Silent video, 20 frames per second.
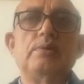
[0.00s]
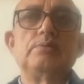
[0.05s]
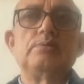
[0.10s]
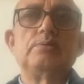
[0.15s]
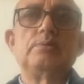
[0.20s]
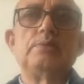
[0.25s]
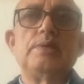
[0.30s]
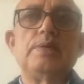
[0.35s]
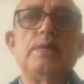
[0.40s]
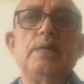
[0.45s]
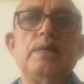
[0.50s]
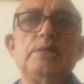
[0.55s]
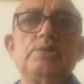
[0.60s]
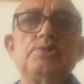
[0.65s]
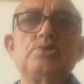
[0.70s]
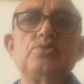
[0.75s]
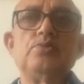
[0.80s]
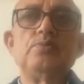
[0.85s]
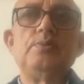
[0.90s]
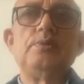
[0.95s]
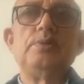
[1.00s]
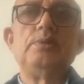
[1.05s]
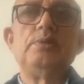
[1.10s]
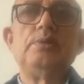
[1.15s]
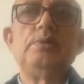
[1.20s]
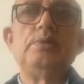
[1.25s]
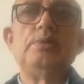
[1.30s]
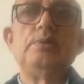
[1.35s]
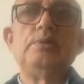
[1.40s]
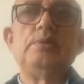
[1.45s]
So there has to
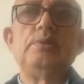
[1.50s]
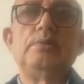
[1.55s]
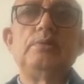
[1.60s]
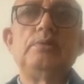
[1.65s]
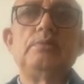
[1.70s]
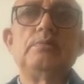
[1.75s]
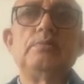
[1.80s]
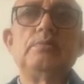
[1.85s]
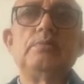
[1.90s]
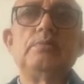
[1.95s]
be a